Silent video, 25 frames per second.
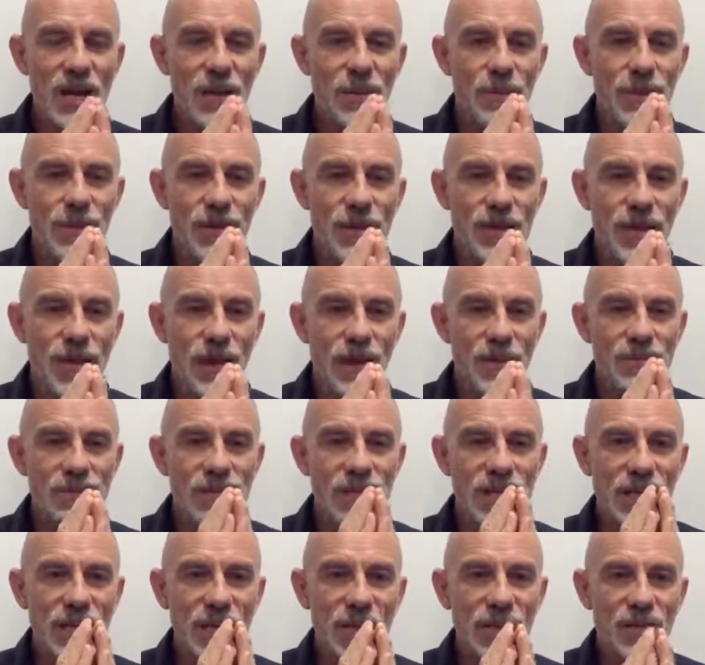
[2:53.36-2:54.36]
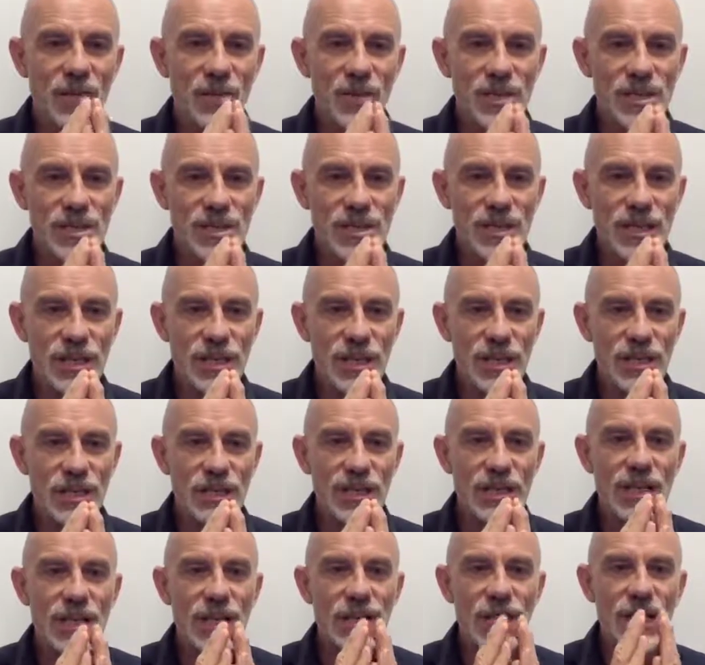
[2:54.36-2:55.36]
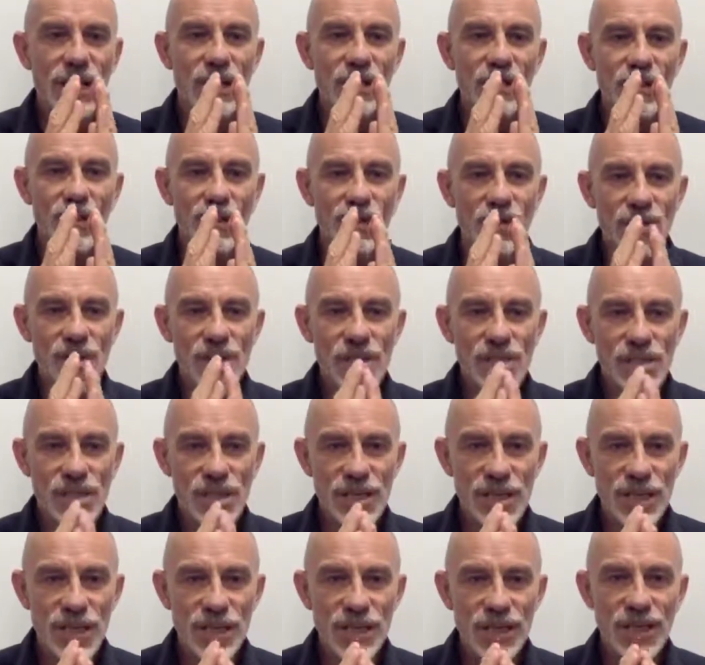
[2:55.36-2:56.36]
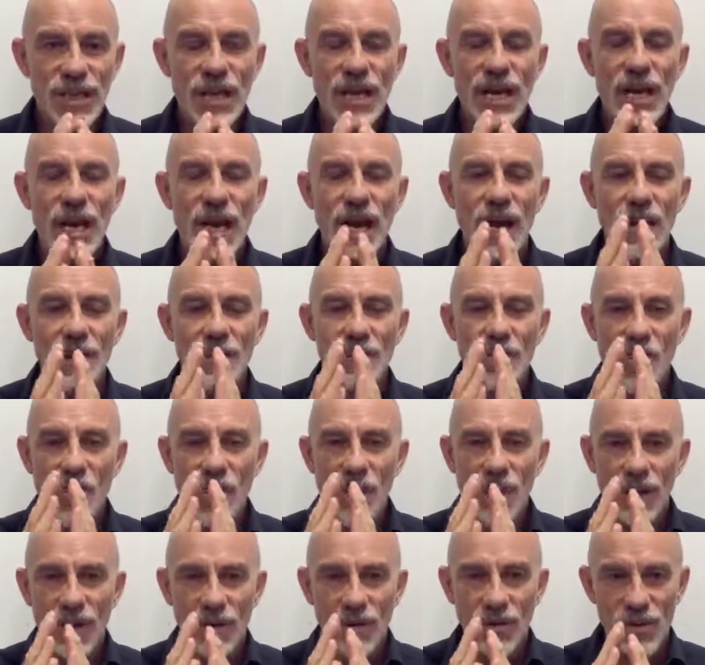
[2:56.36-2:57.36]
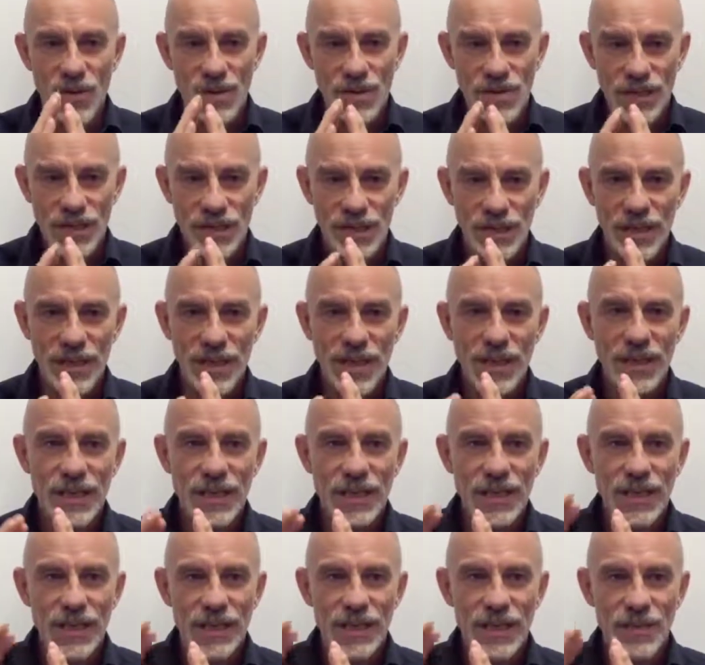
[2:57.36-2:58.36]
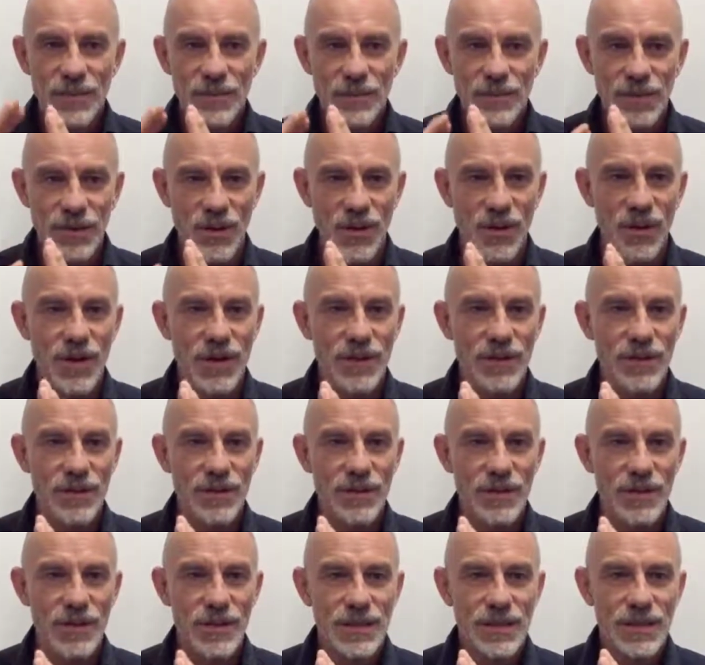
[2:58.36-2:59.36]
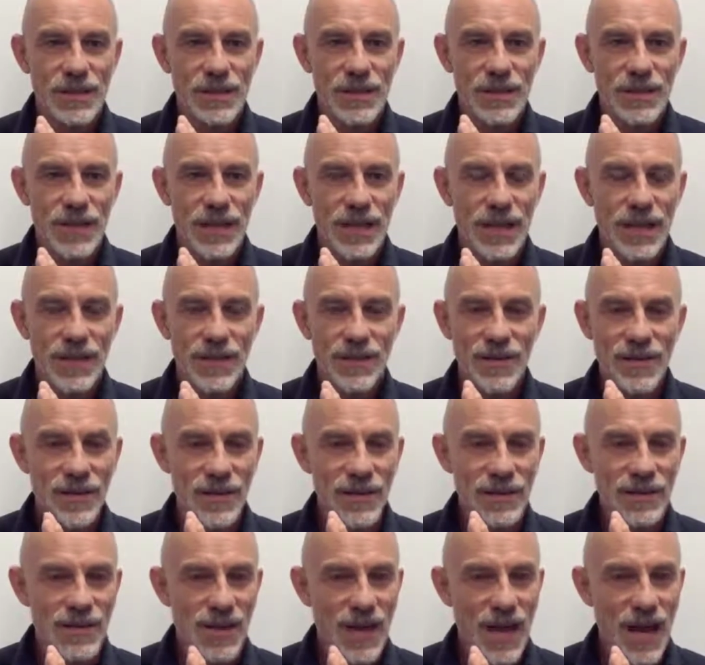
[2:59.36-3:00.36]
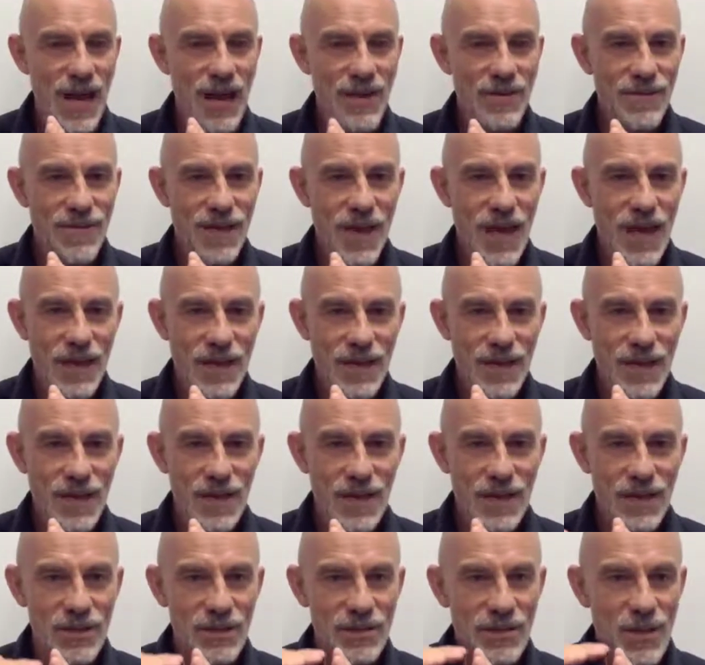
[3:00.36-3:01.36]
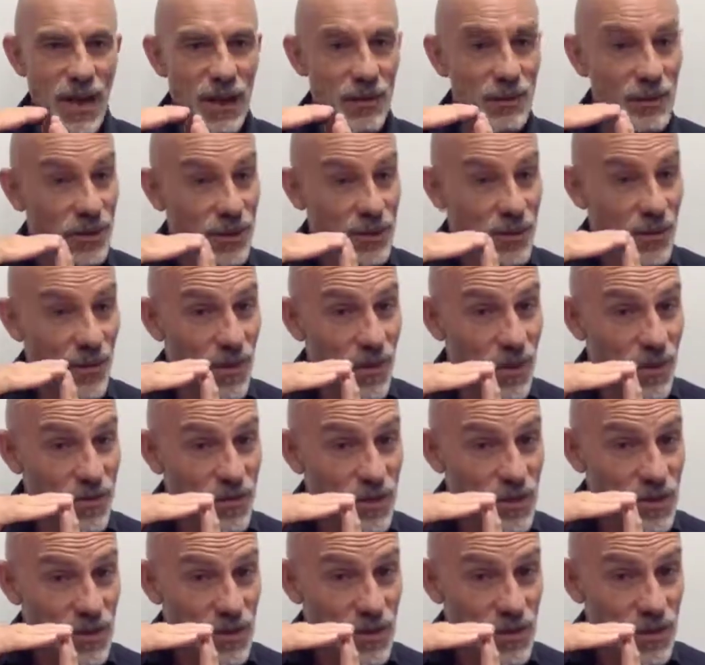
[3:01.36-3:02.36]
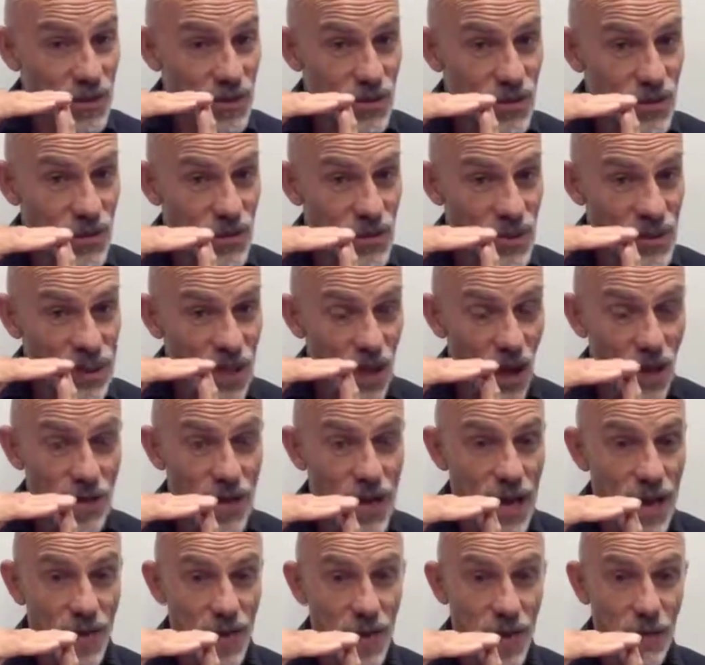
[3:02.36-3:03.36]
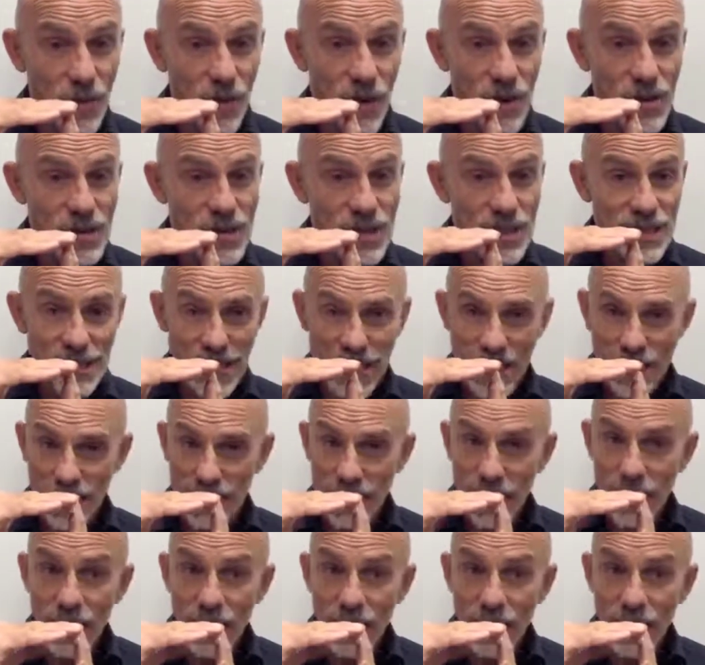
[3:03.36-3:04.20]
becomes increasingly and more increasingly blind. And to have that, to be able to slow down that process and